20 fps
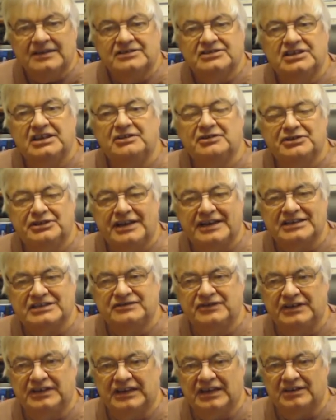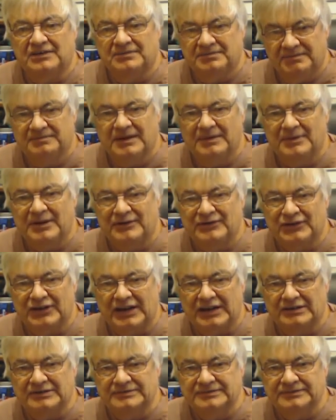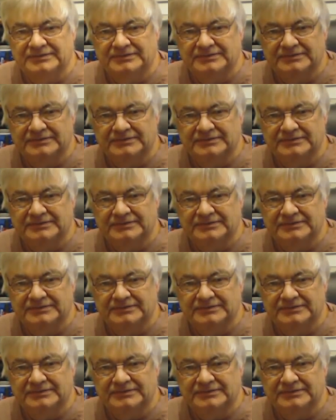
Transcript: see you in the next video. Bye bye for now.